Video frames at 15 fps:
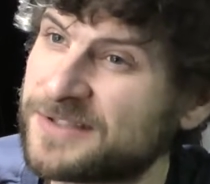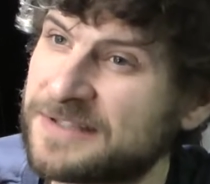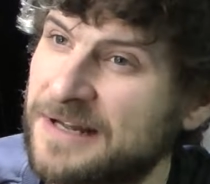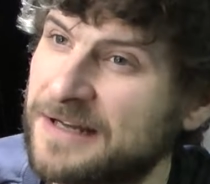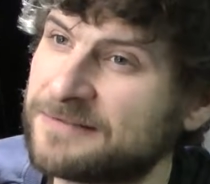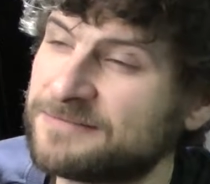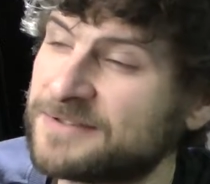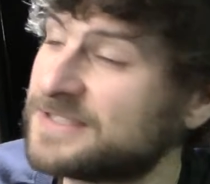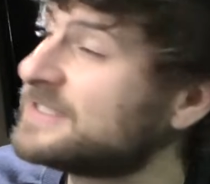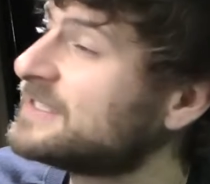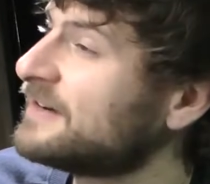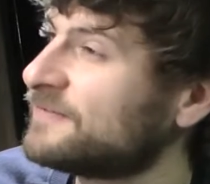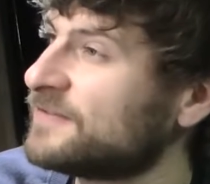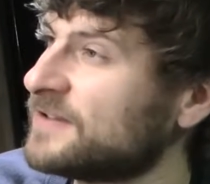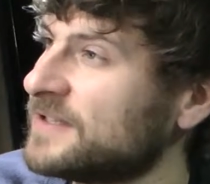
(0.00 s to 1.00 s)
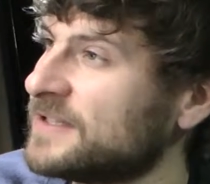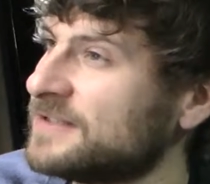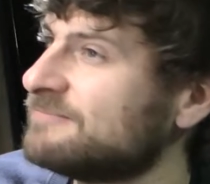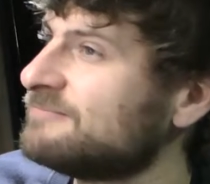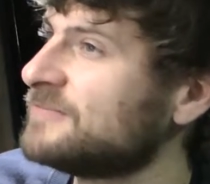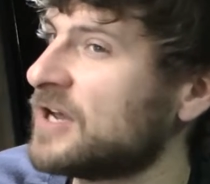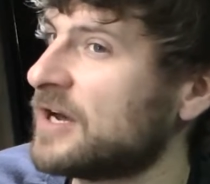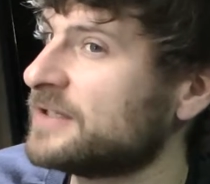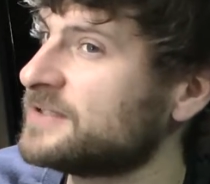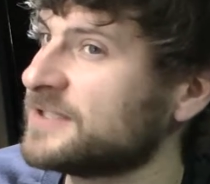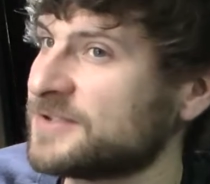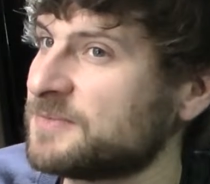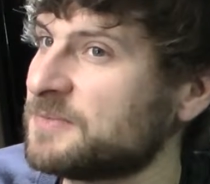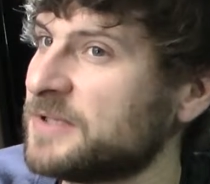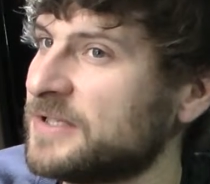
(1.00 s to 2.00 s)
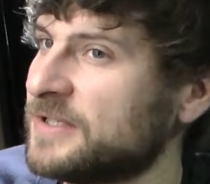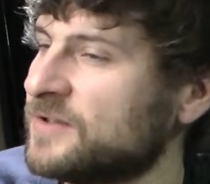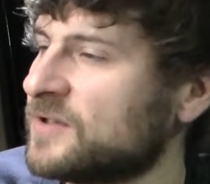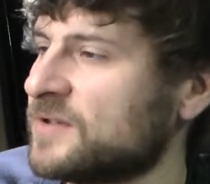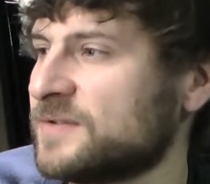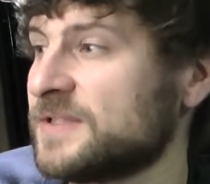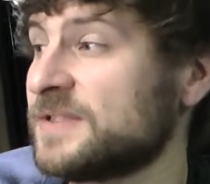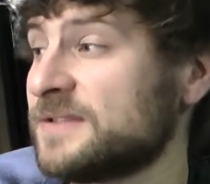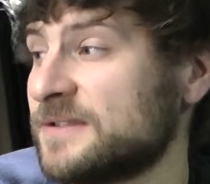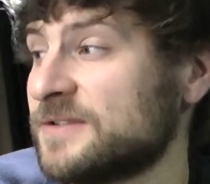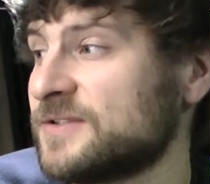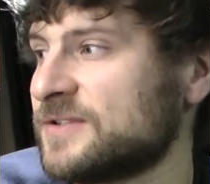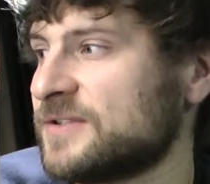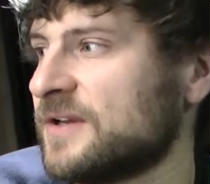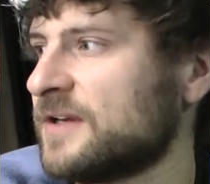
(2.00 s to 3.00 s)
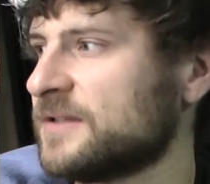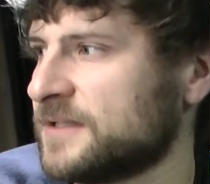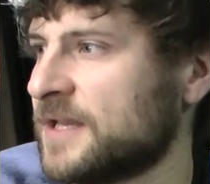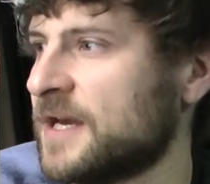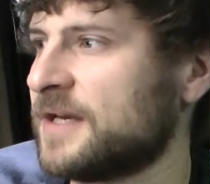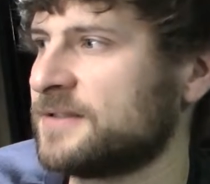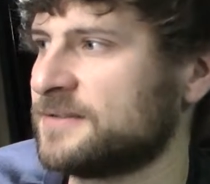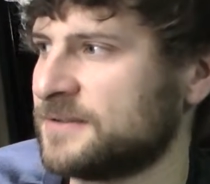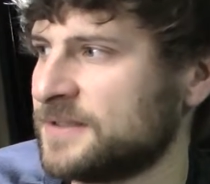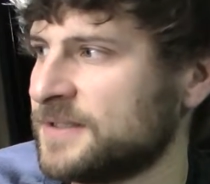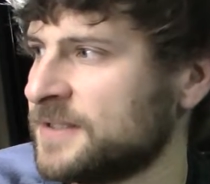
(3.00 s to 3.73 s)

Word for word: It's not, it's definitely not just me, you know, it's, there's a lot